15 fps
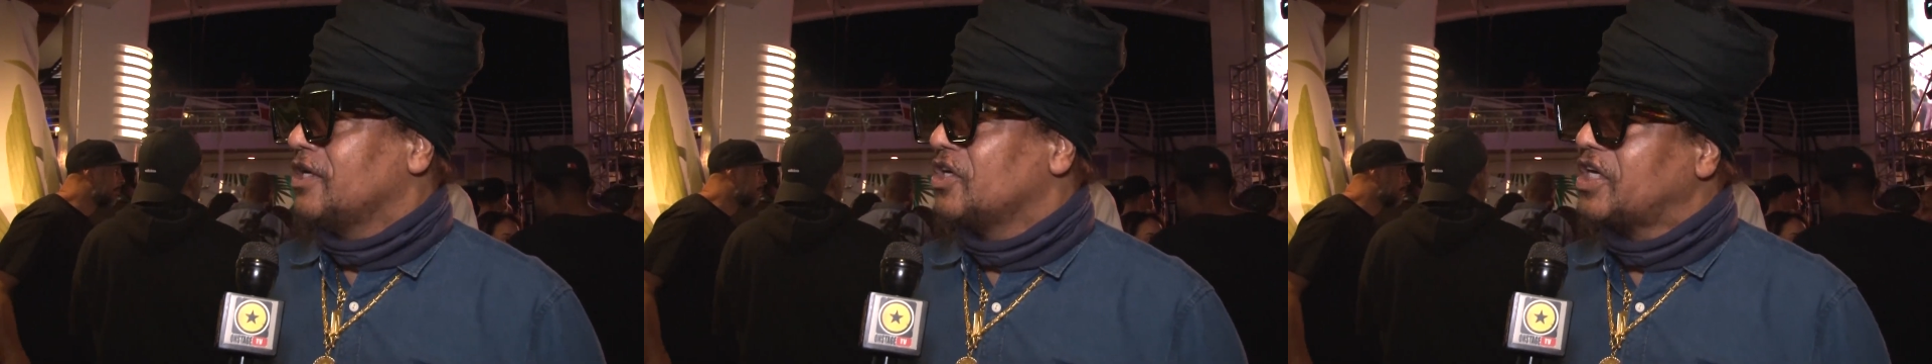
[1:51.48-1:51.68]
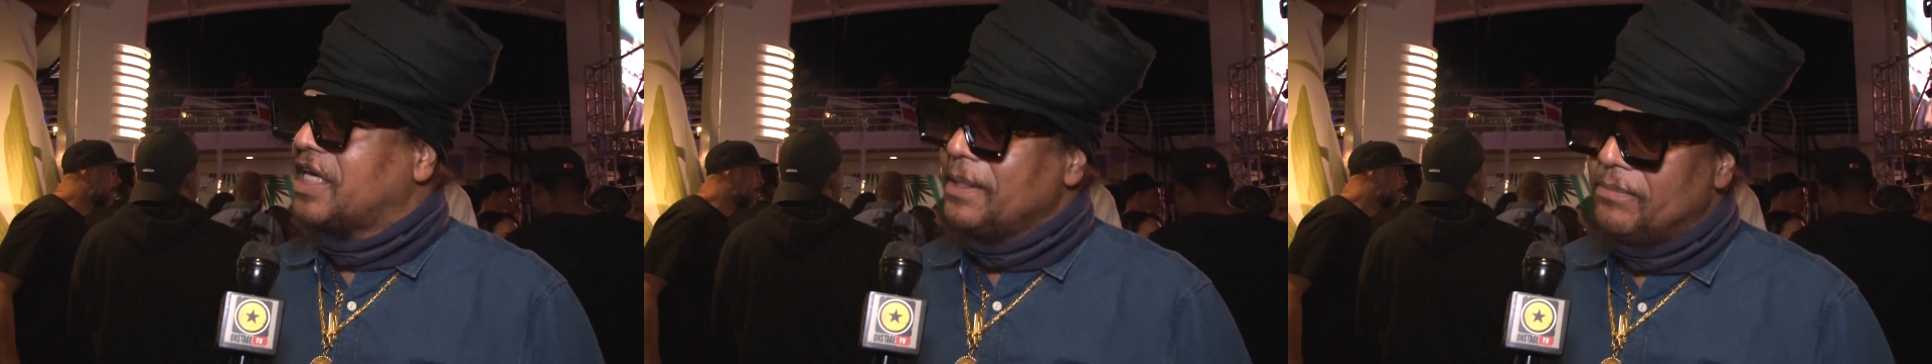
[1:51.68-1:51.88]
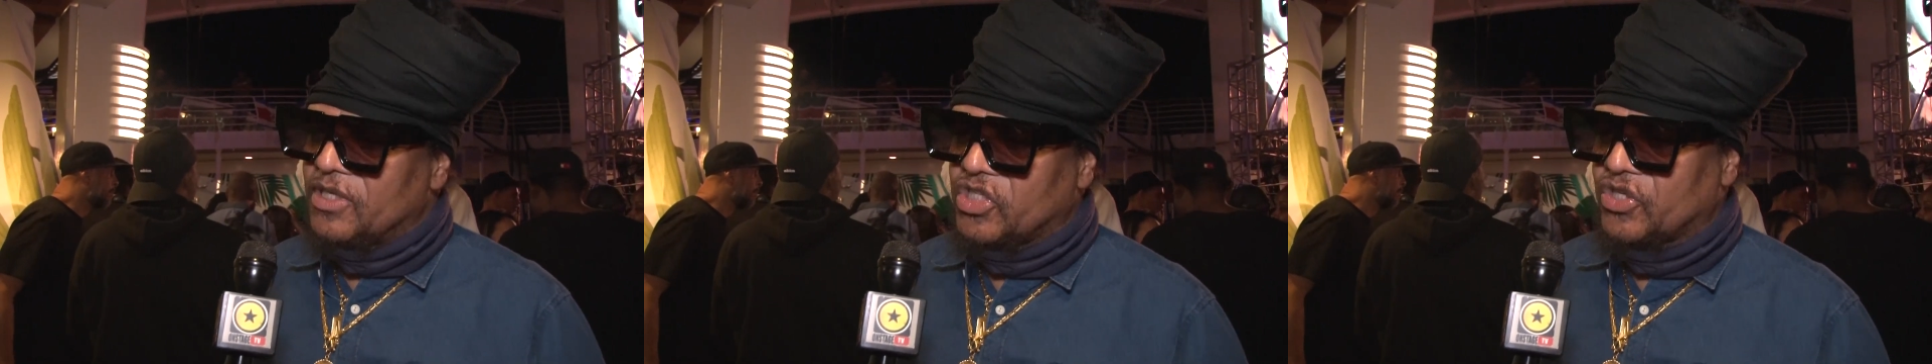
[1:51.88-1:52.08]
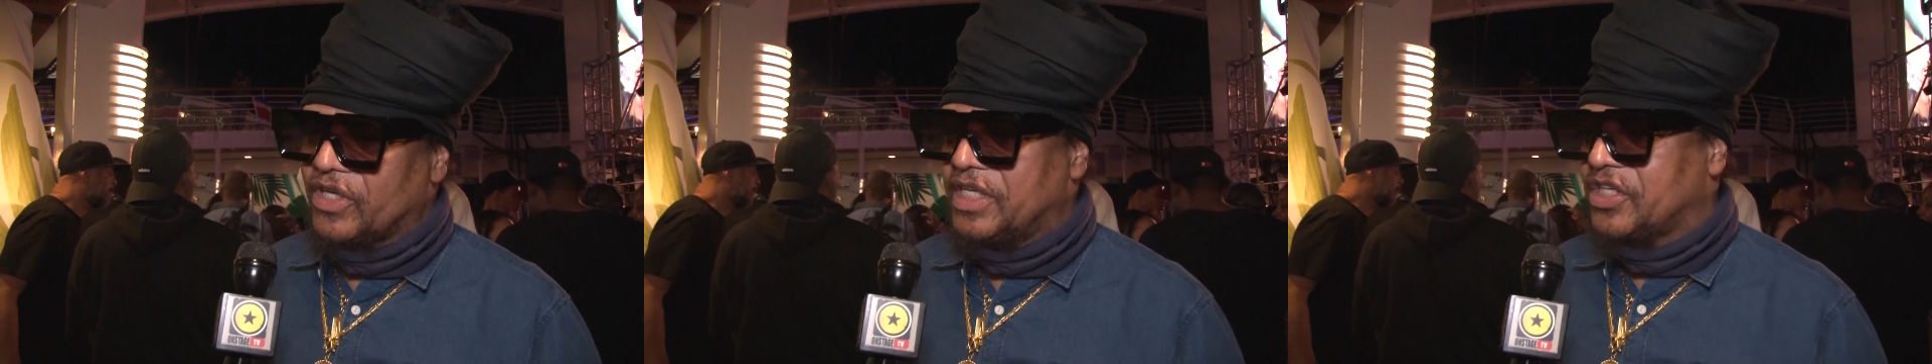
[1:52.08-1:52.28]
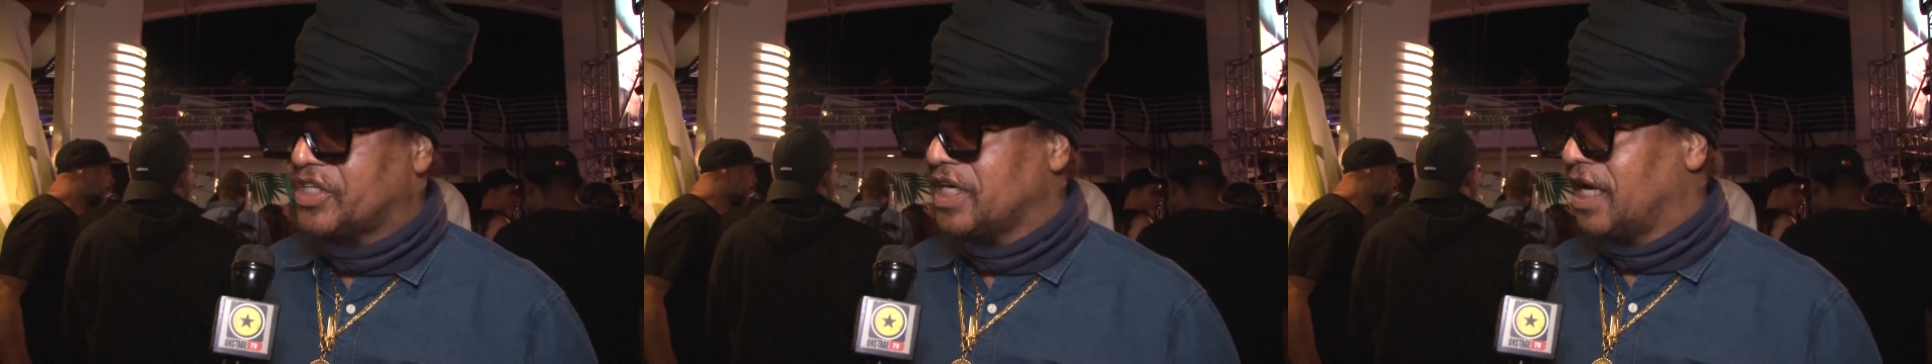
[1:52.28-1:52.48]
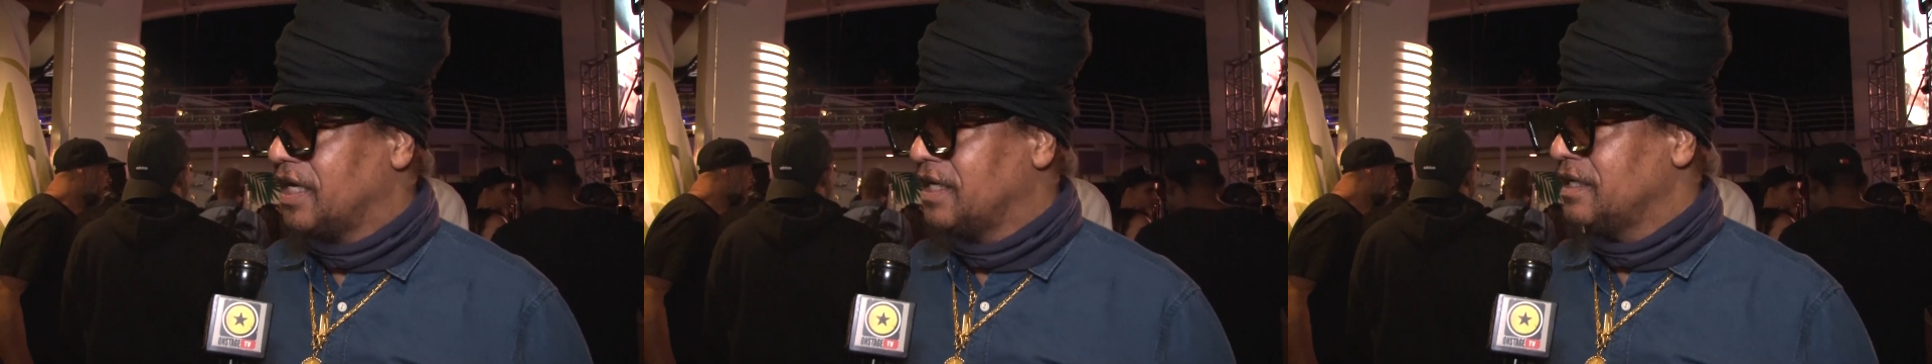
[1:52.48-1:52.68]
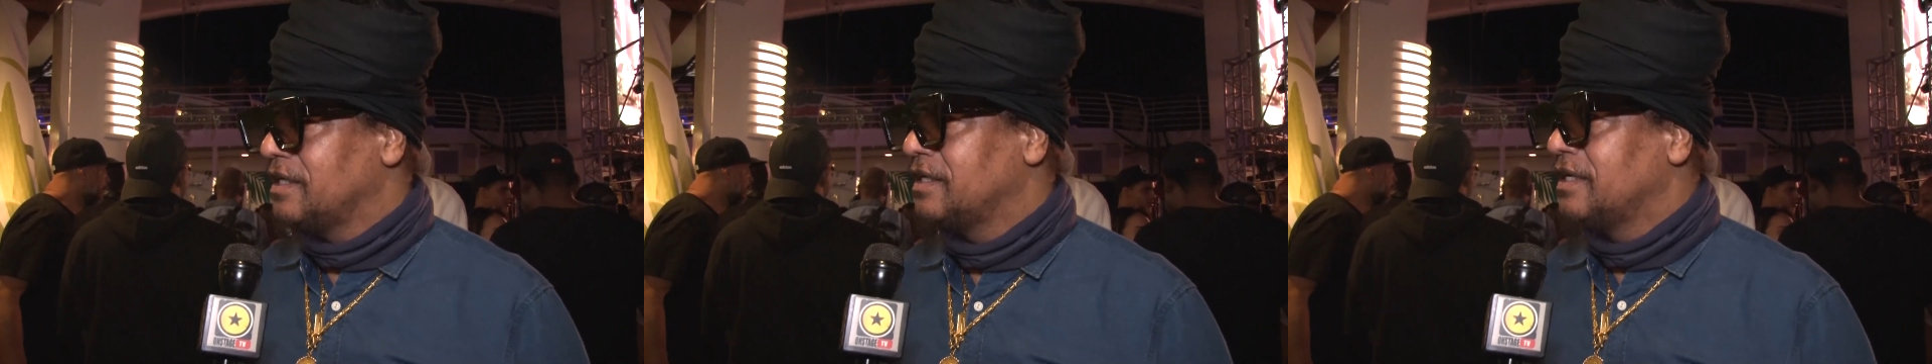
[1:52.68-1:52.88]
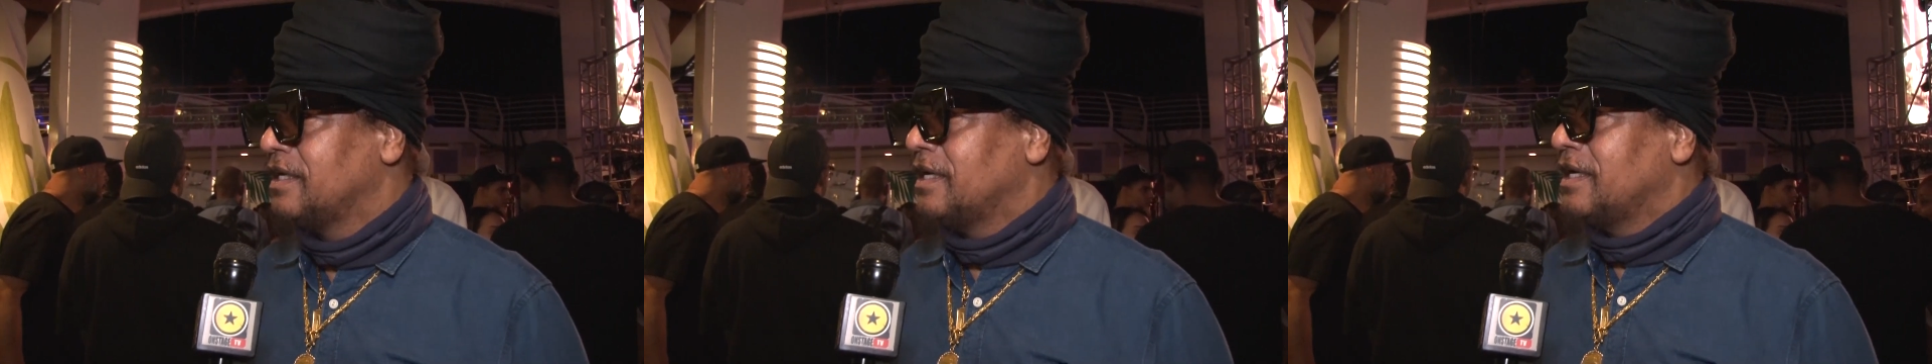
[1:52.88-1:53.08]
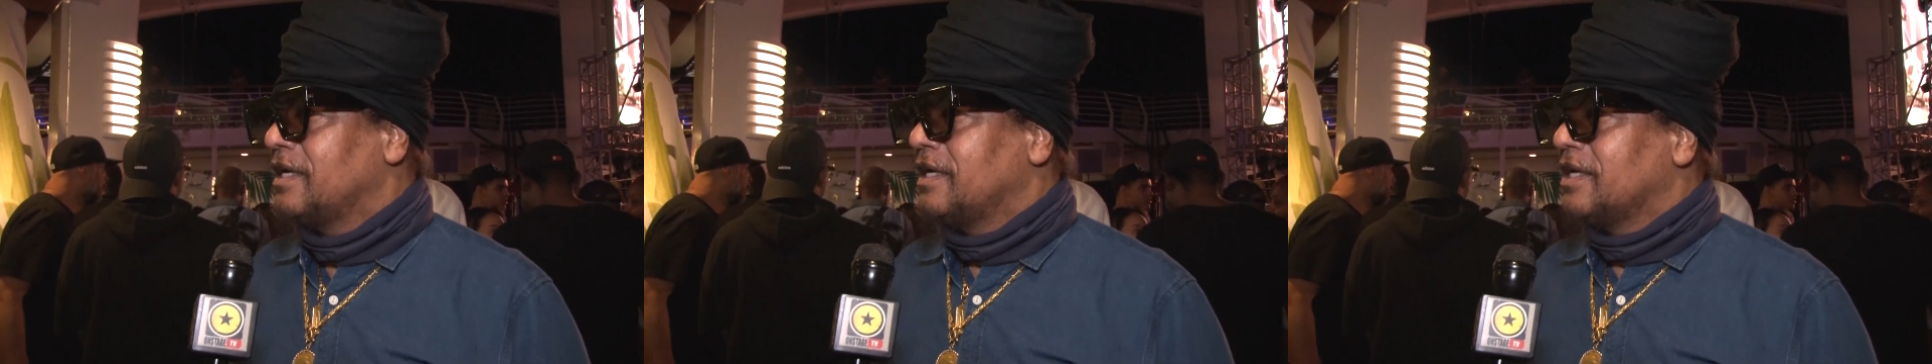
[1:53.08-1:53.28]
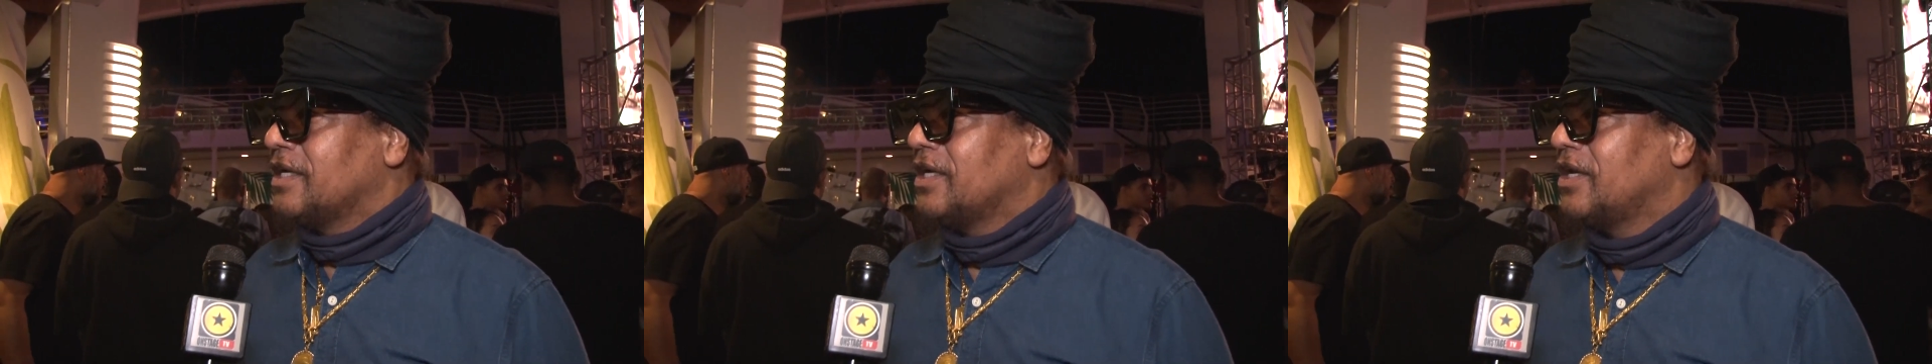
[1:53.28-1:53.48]
you keep the tradition.
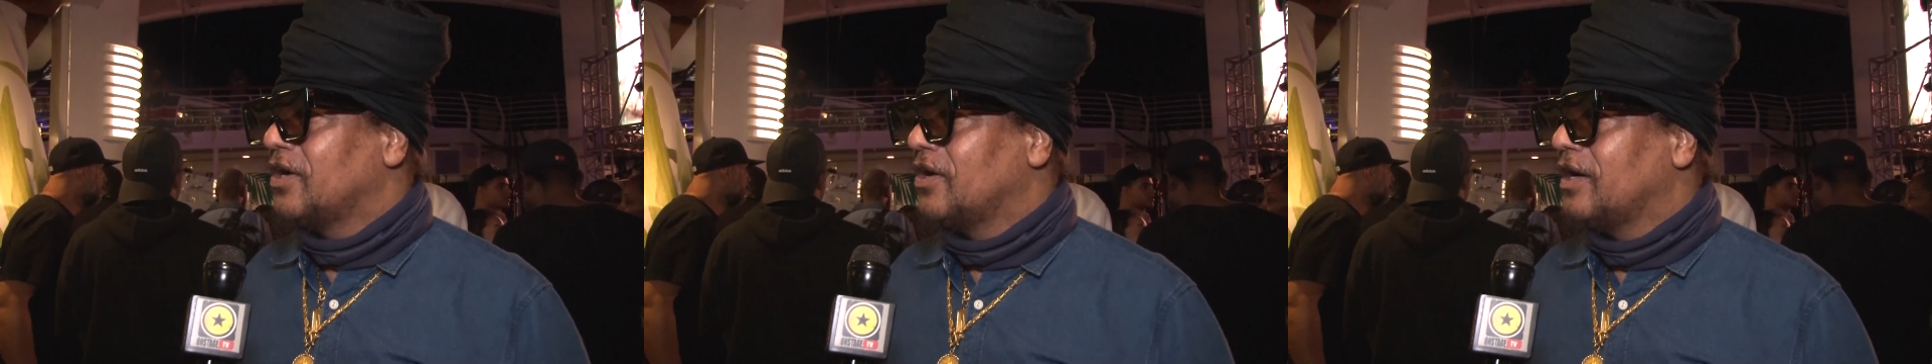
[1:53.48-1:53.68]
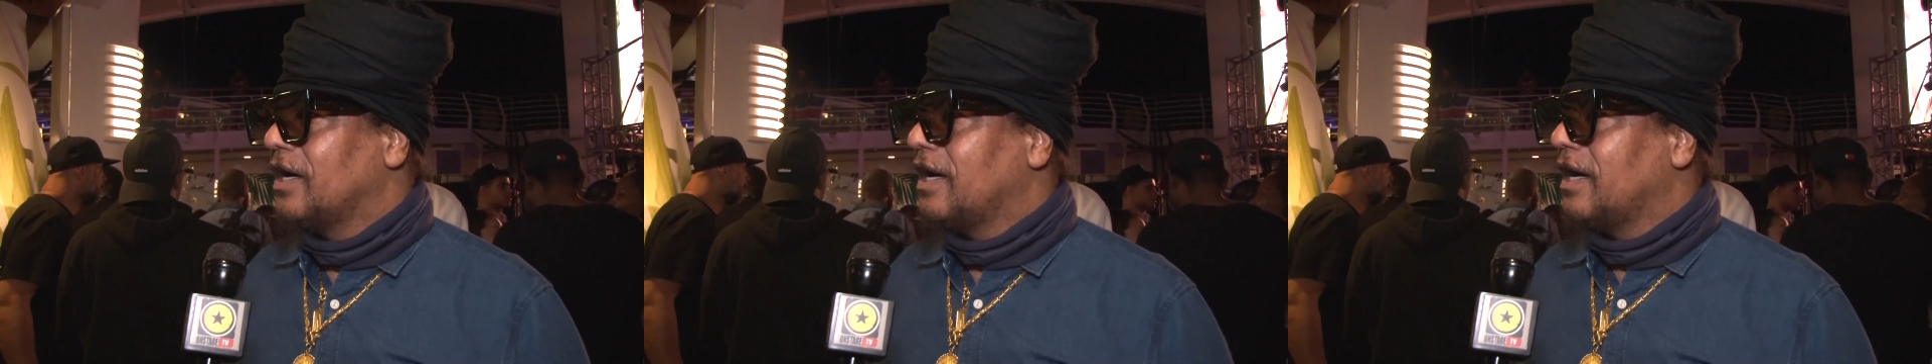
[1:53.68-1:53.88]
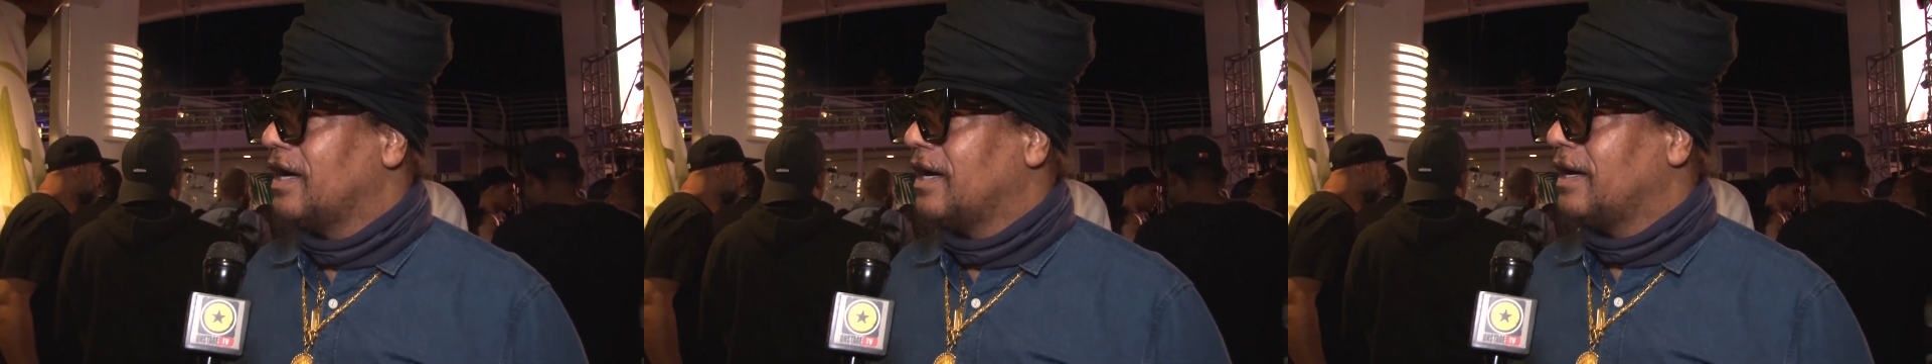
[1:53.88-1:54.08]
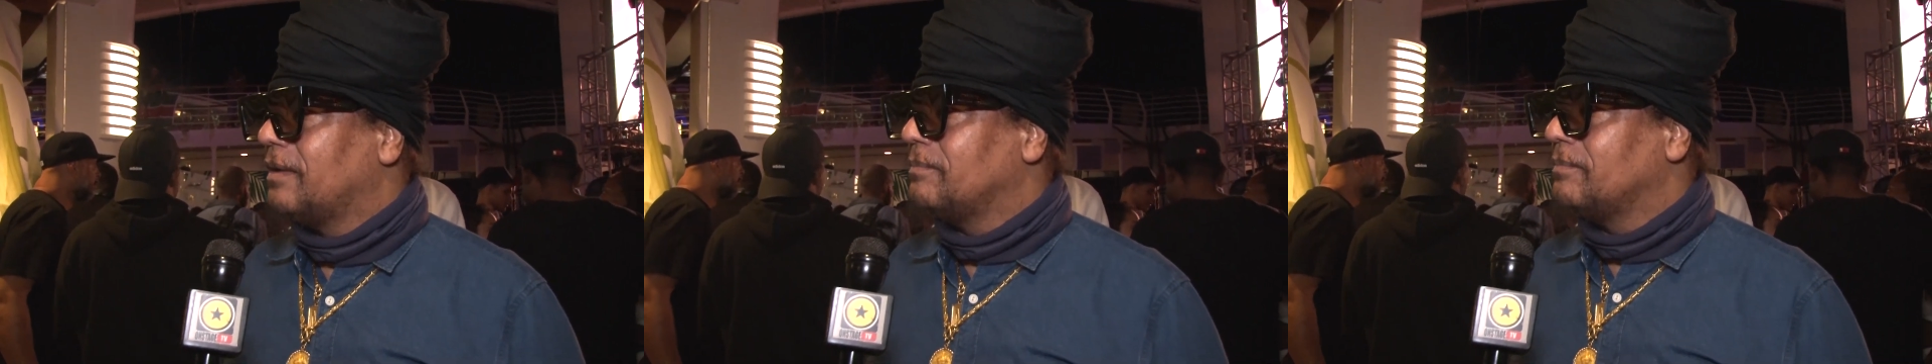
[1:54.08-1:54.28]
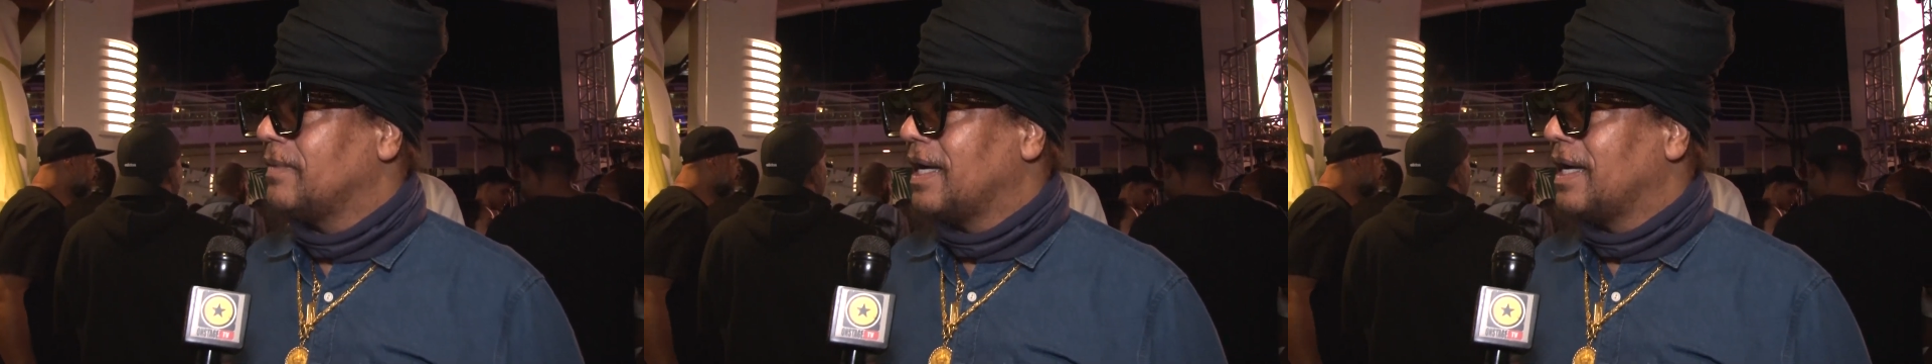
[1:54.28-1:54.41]
You know, um,